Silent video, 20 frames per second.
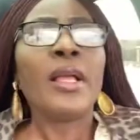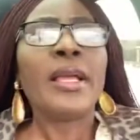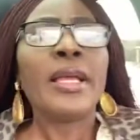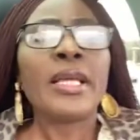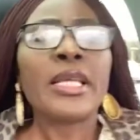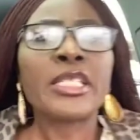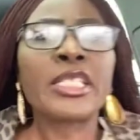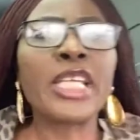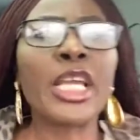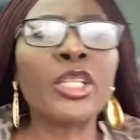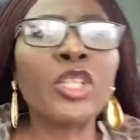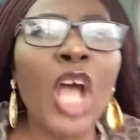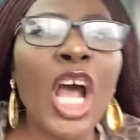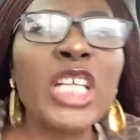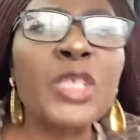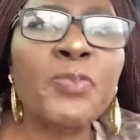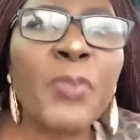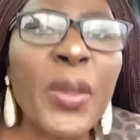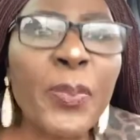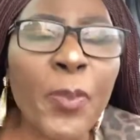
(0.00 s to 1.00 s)
See,
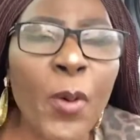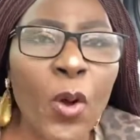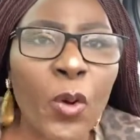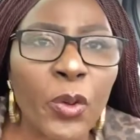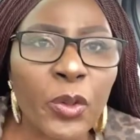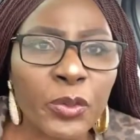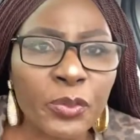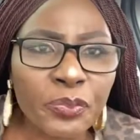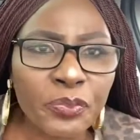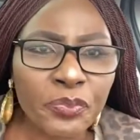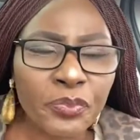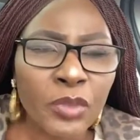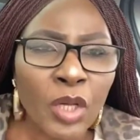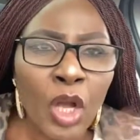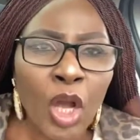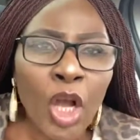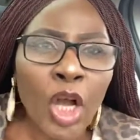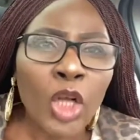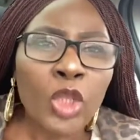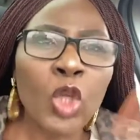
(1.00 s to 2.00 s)
those people,
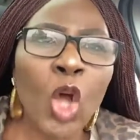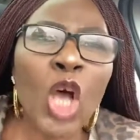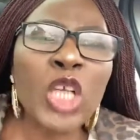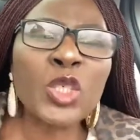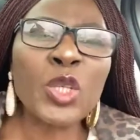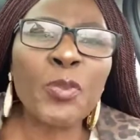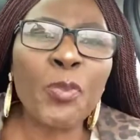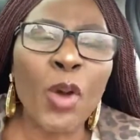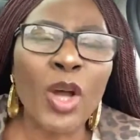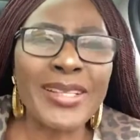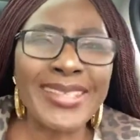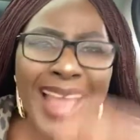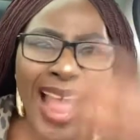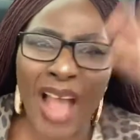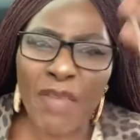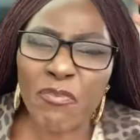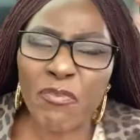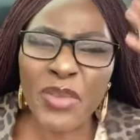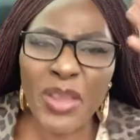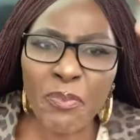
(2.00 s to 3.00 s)
they
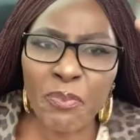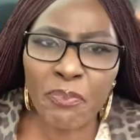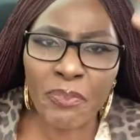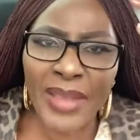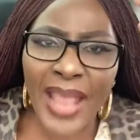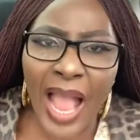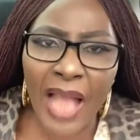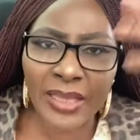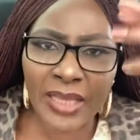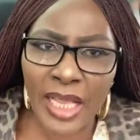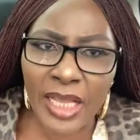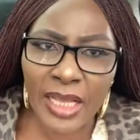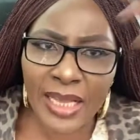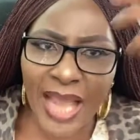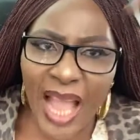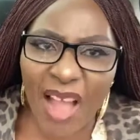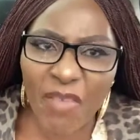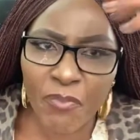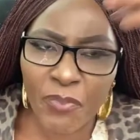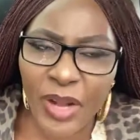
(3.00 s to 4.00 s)
have
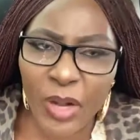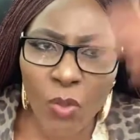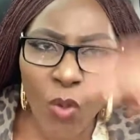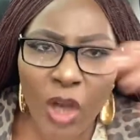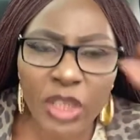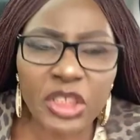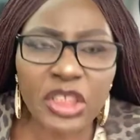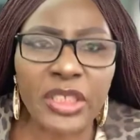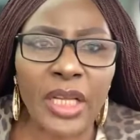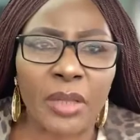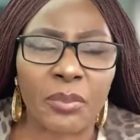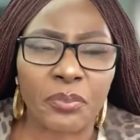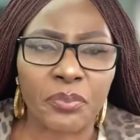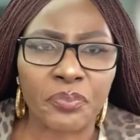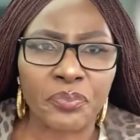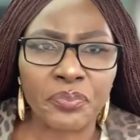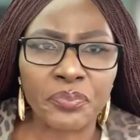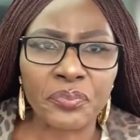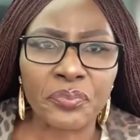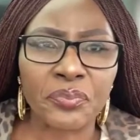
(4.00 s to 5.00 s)
brainwashed them.
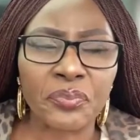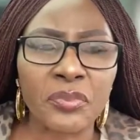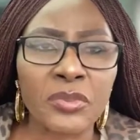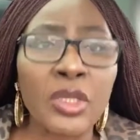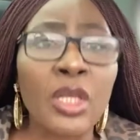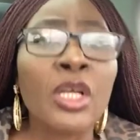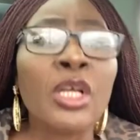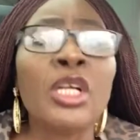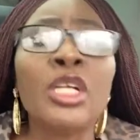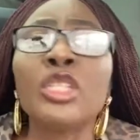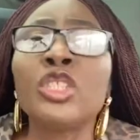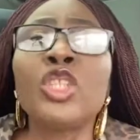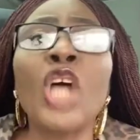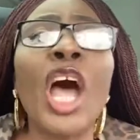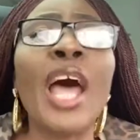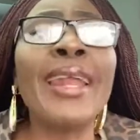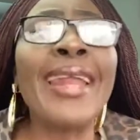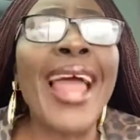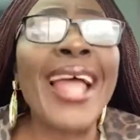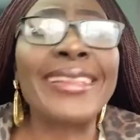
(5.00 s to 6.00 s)

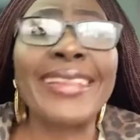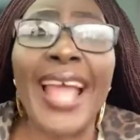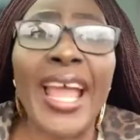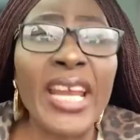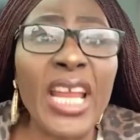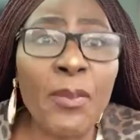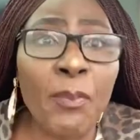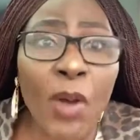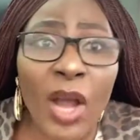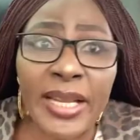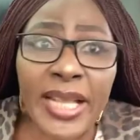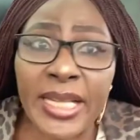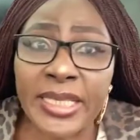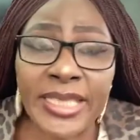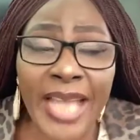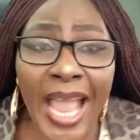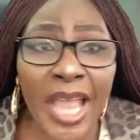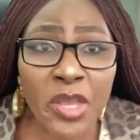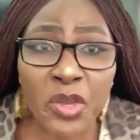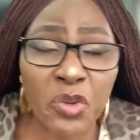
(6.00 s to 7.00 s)
Don't let anybody
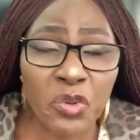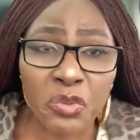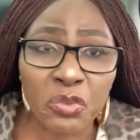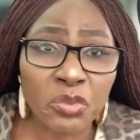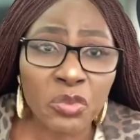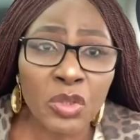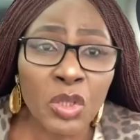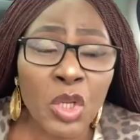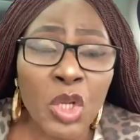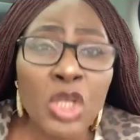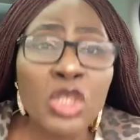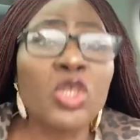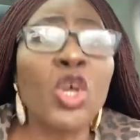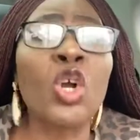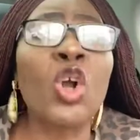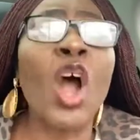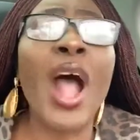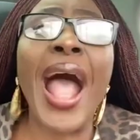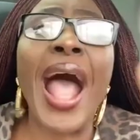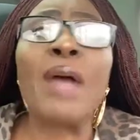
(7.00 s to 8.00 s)
tell you to
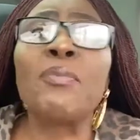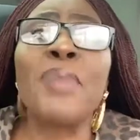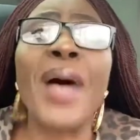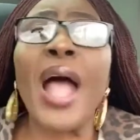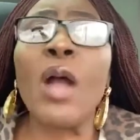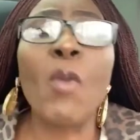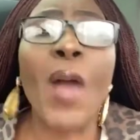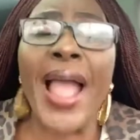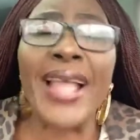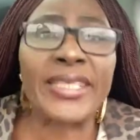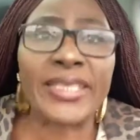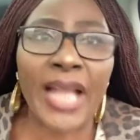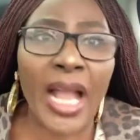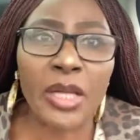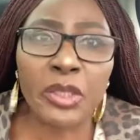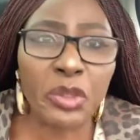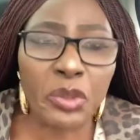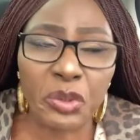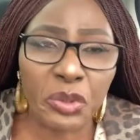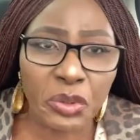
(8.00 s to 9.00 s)
go and buy white
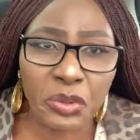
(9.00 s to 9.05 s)
candle.